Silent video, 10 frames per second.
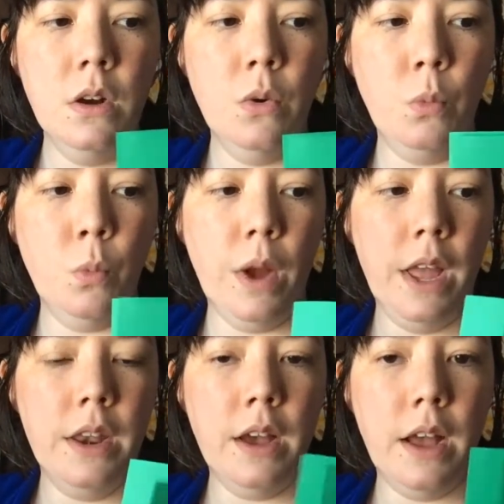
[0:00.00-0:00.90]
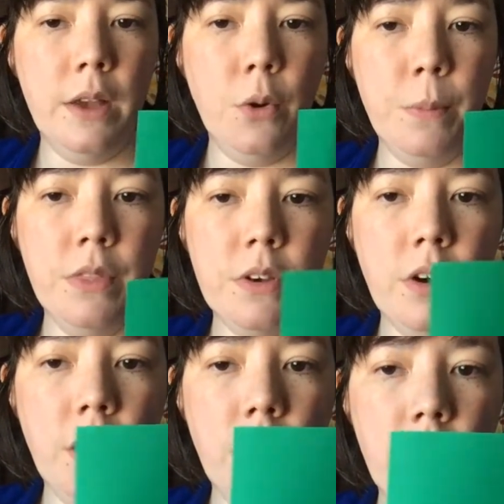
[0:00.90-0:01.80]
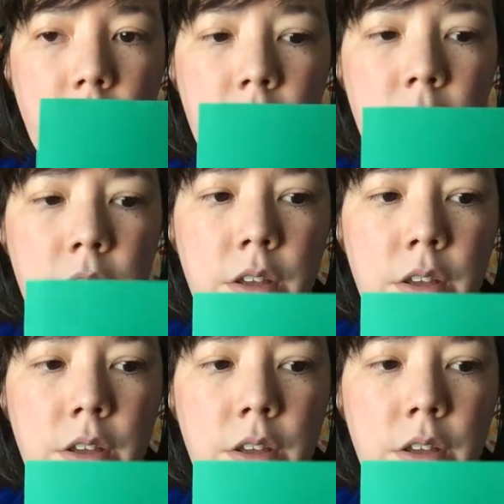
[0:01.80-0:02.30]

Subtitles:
When I open the card,